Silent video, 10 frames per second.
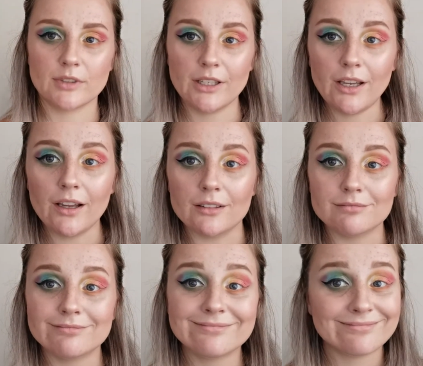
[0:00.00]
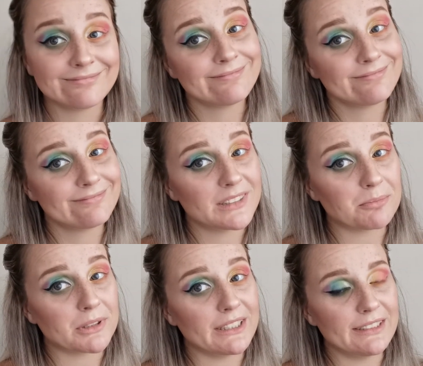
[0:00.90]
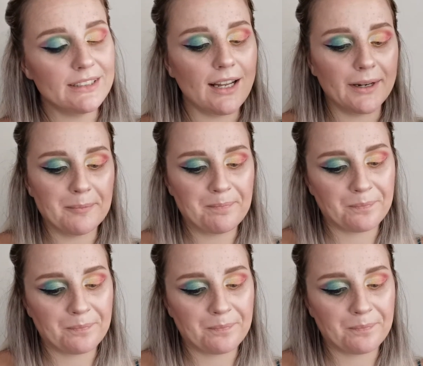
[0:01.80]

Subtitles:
Okay, pretty little line.